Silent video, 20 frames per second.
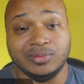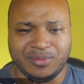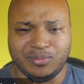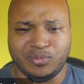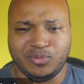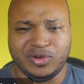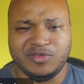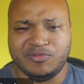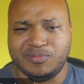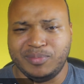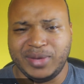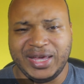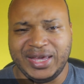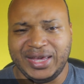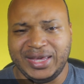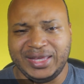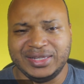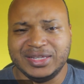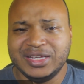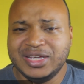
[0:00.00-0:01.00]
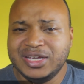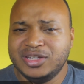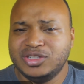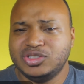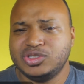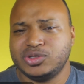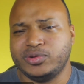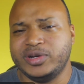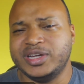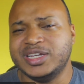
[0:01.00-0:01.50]
We've made
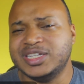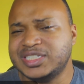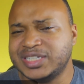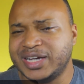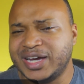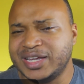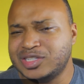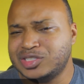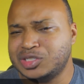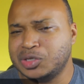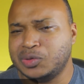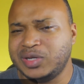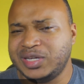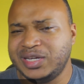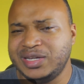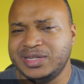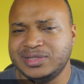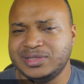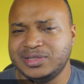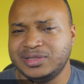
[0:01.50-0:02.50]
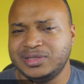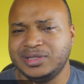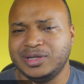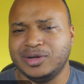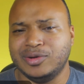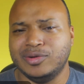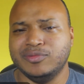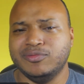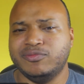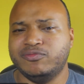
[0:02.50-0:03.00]
screenshots so easy
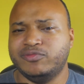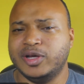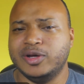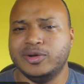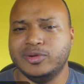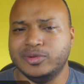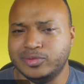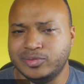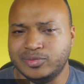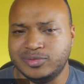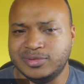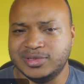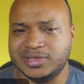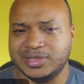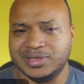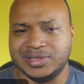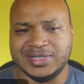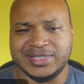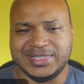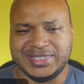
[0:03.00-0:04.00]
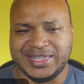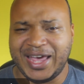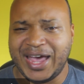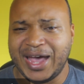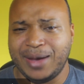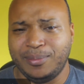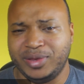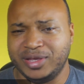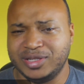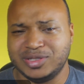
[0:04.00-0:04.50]
on phones and
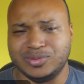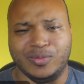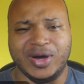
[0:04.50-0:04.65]
tablets.